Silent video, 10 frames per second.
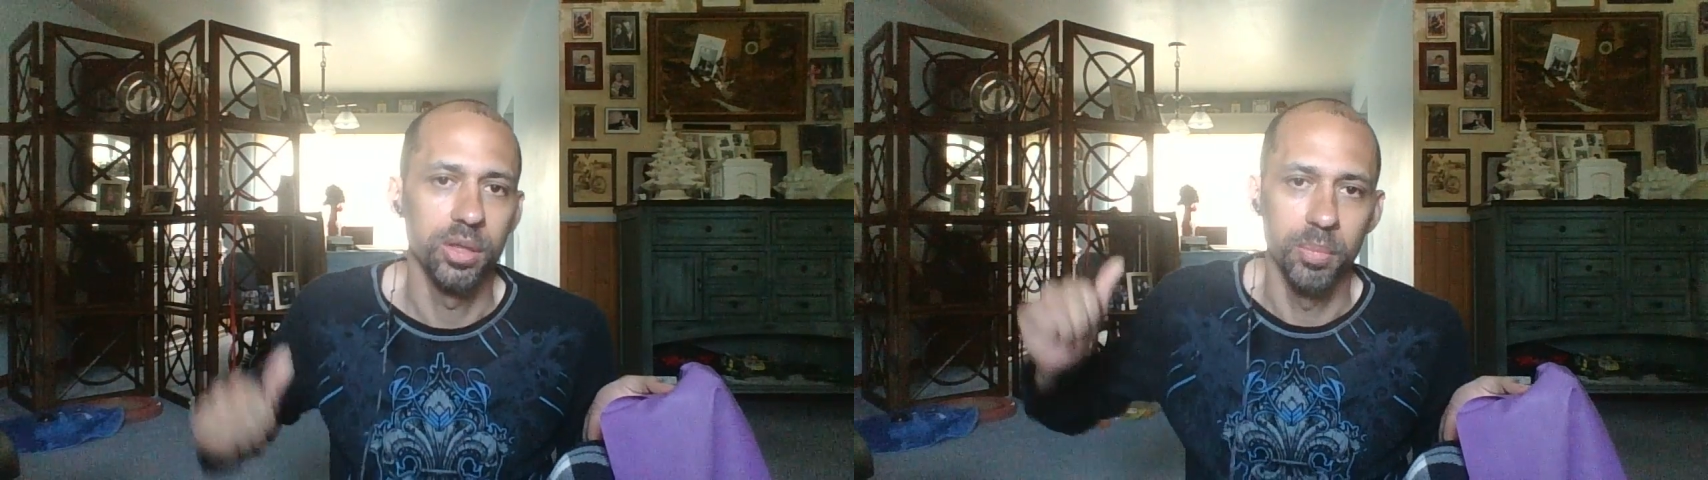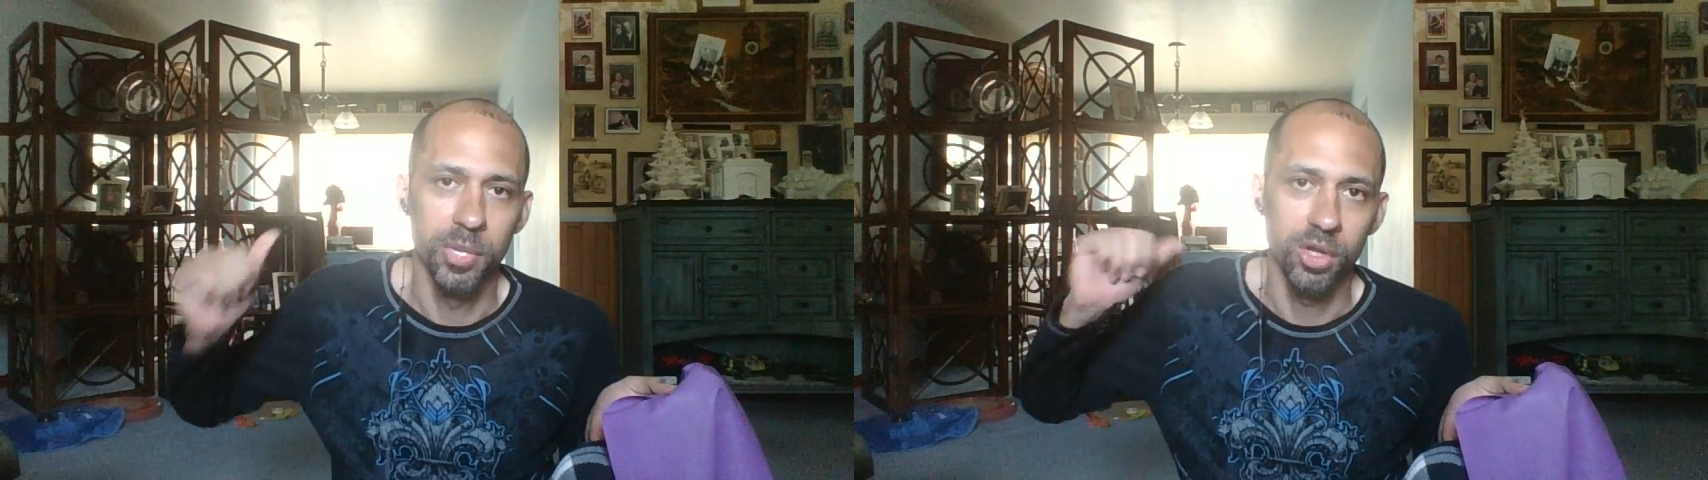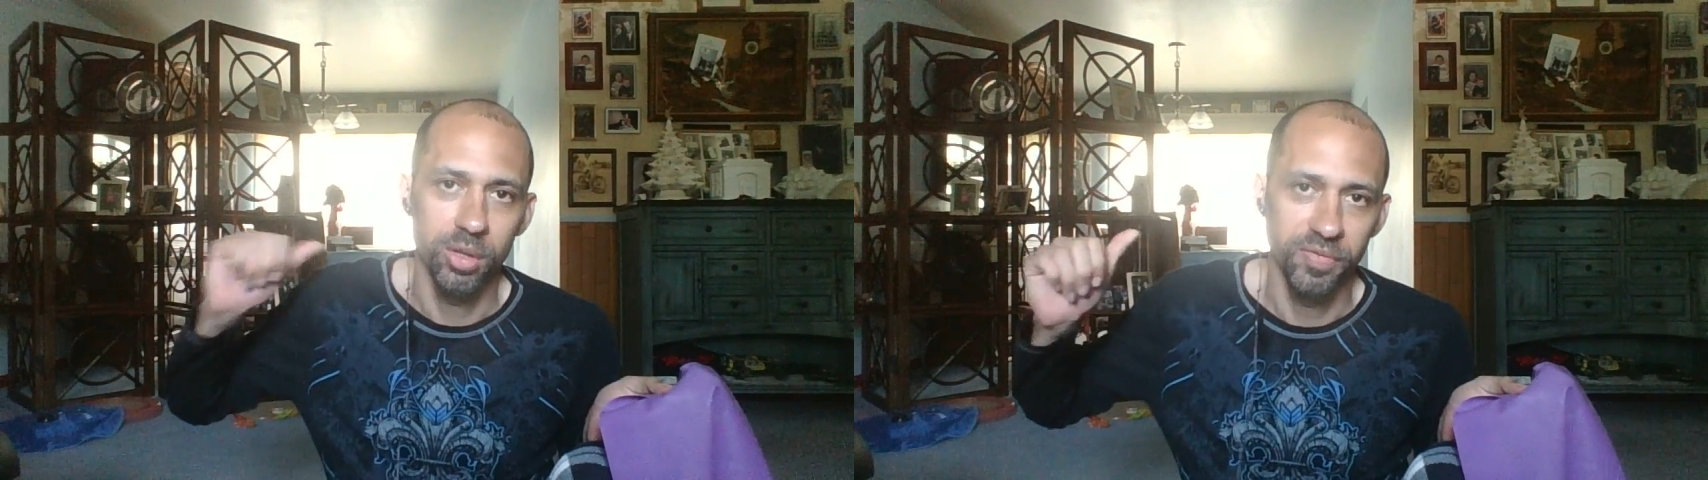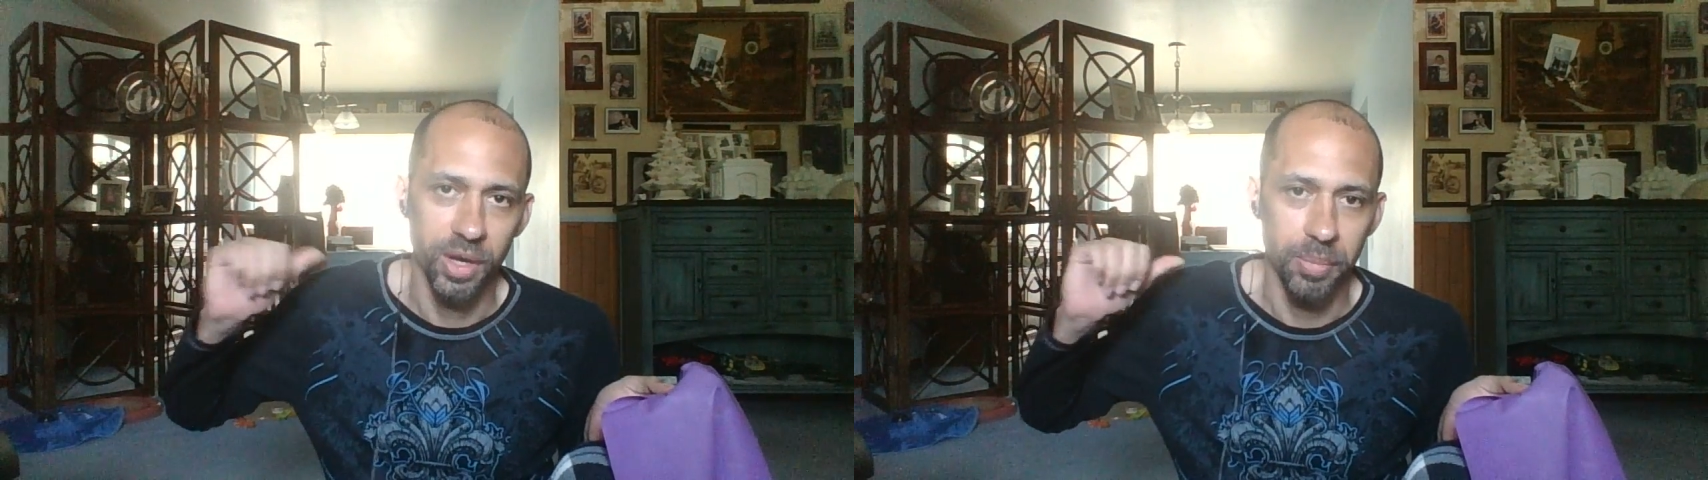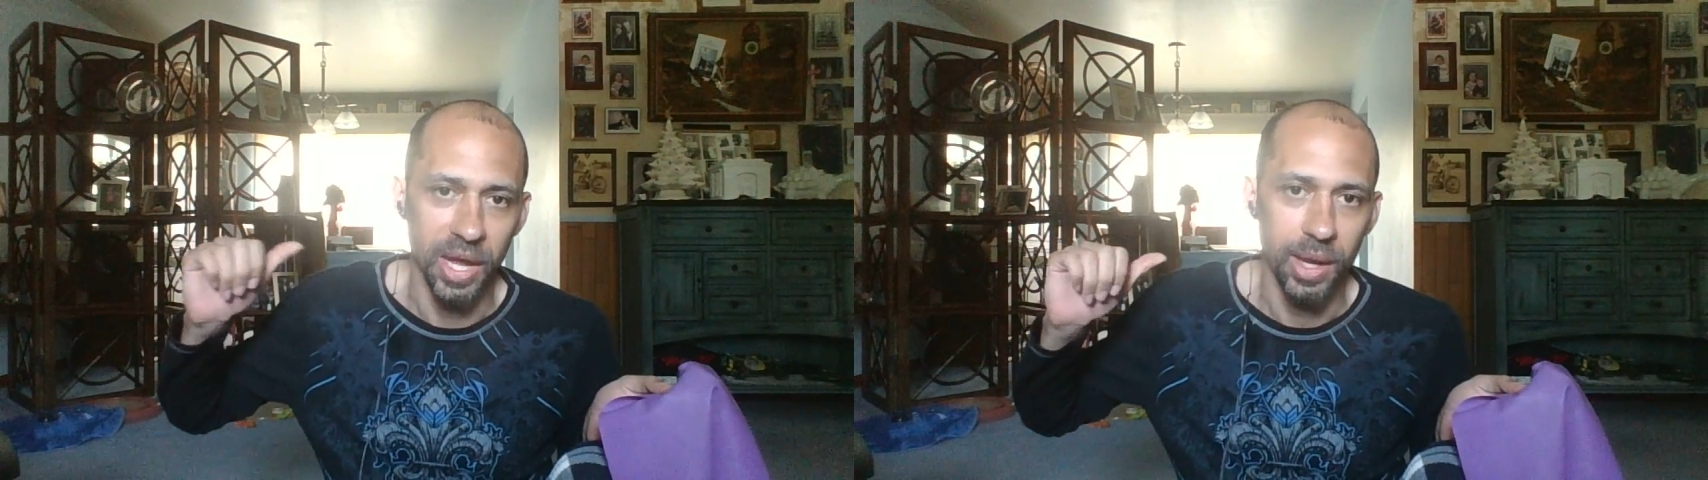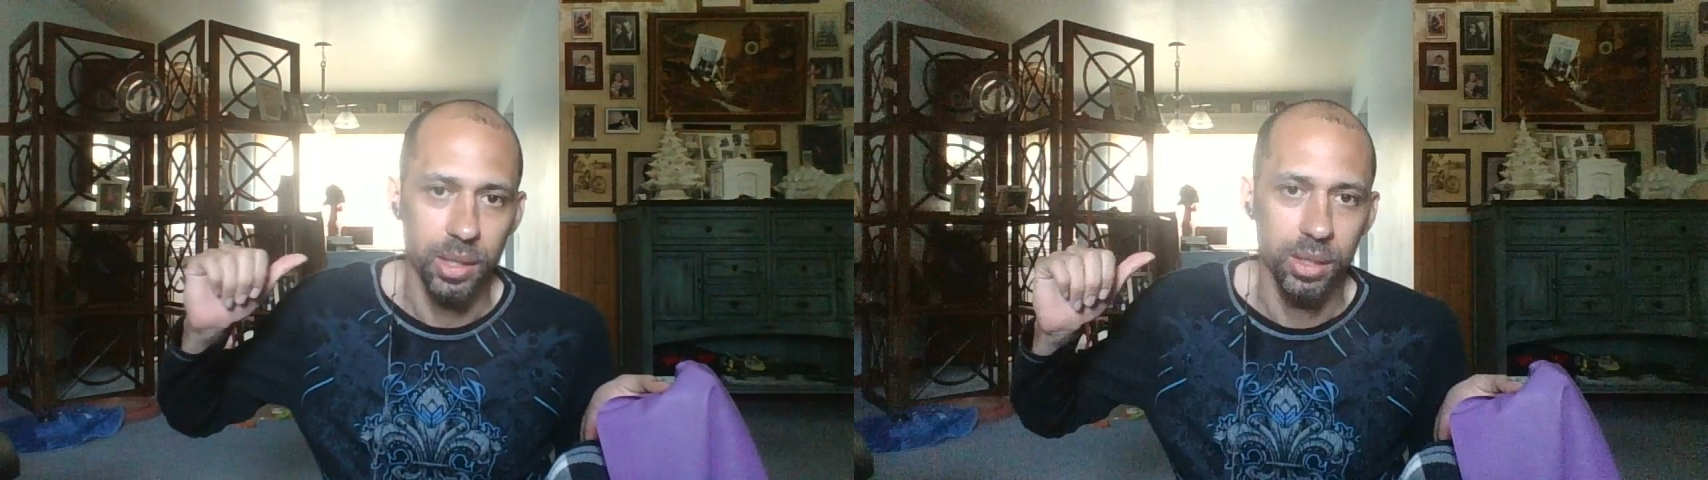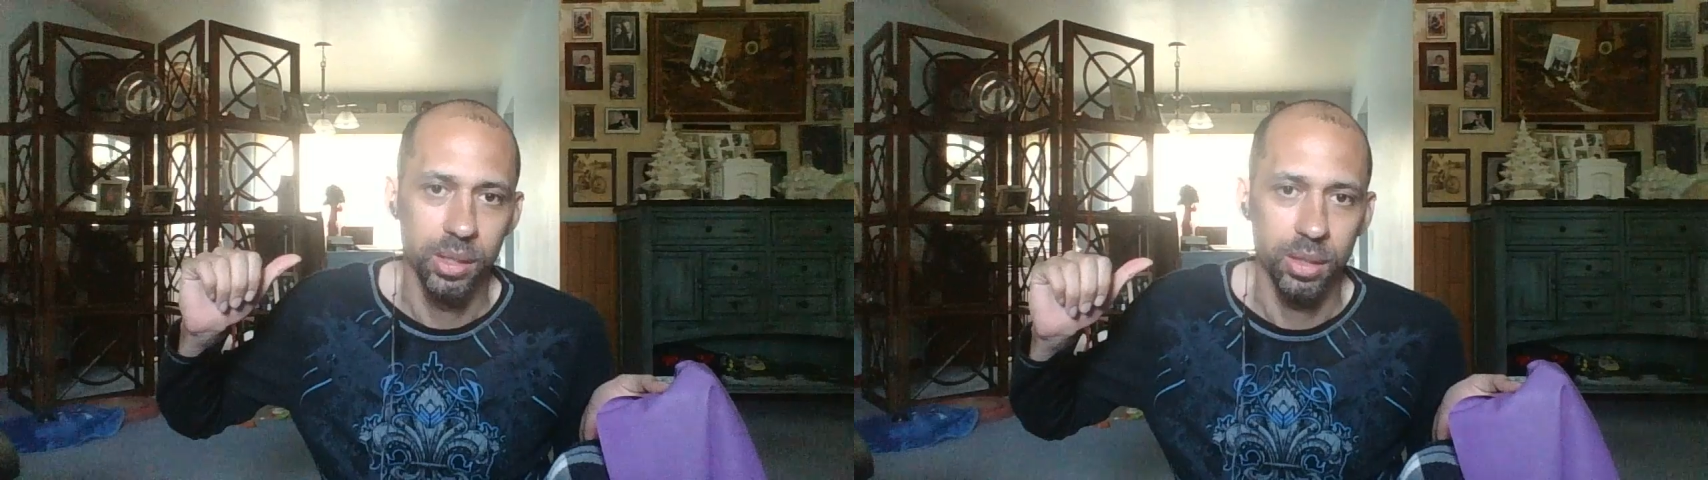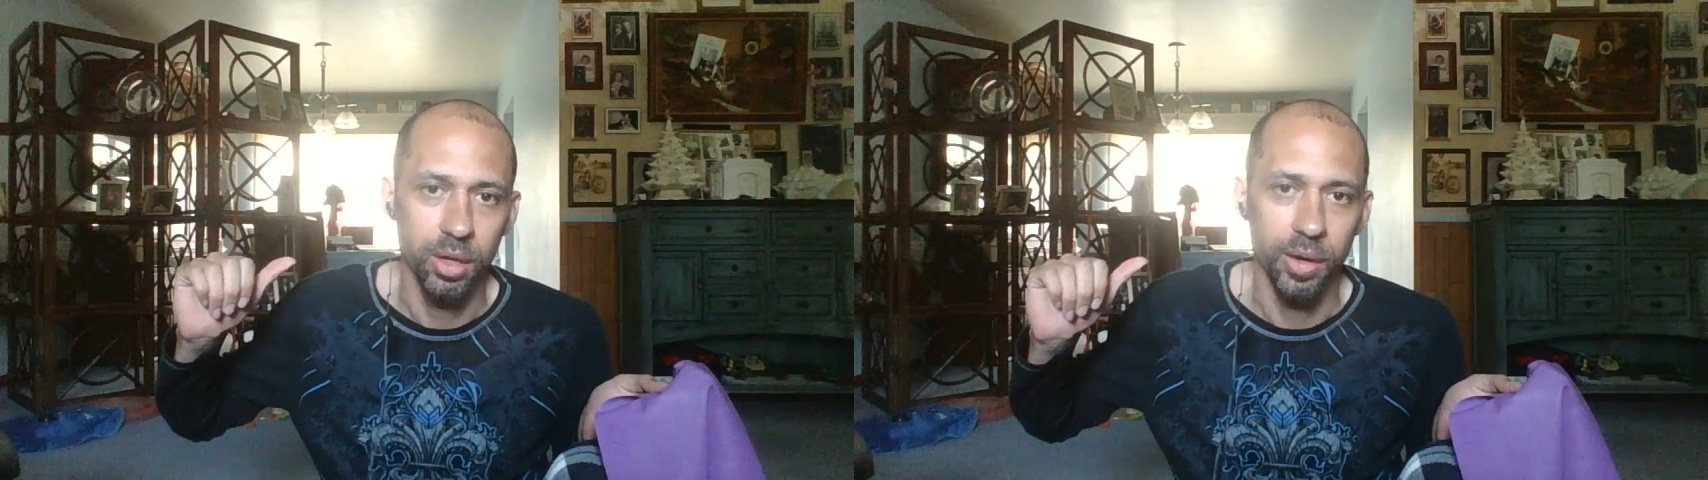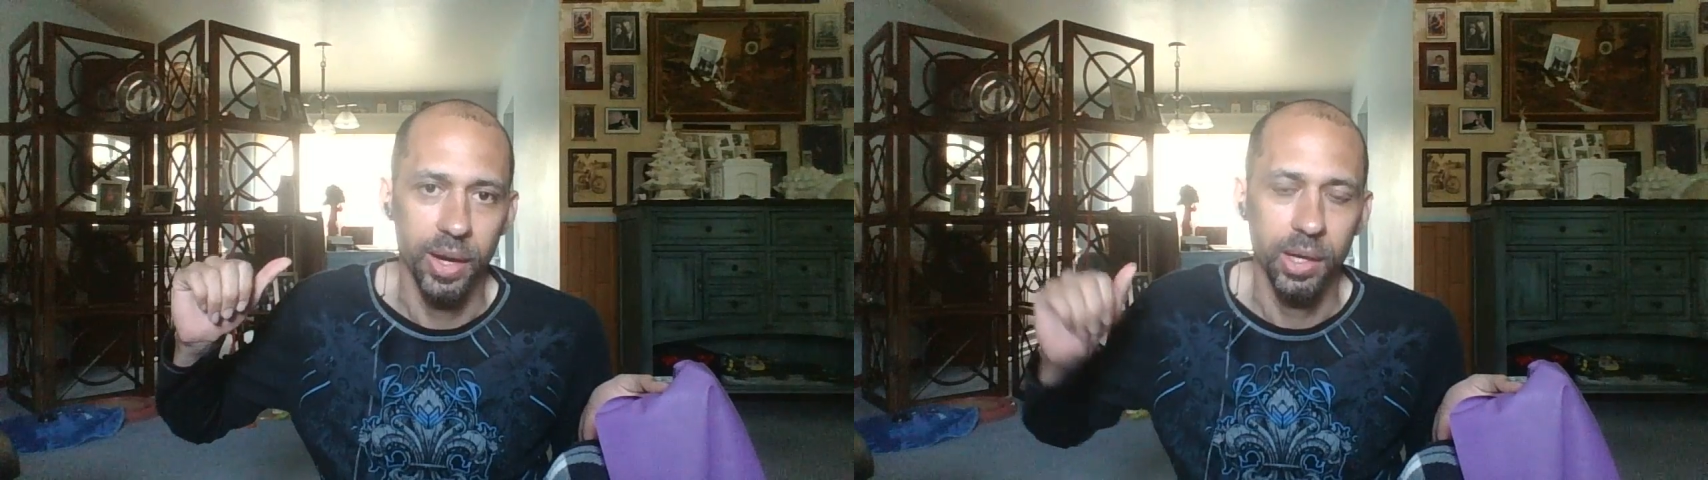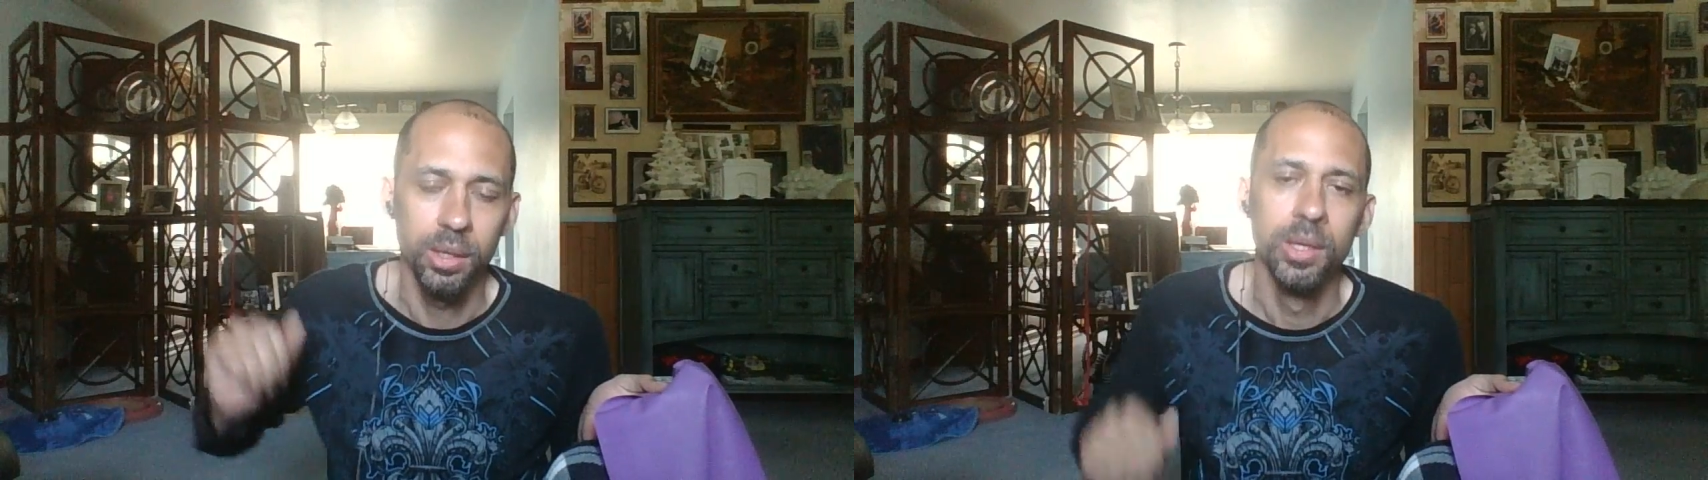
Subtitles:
the middle of our back, all right?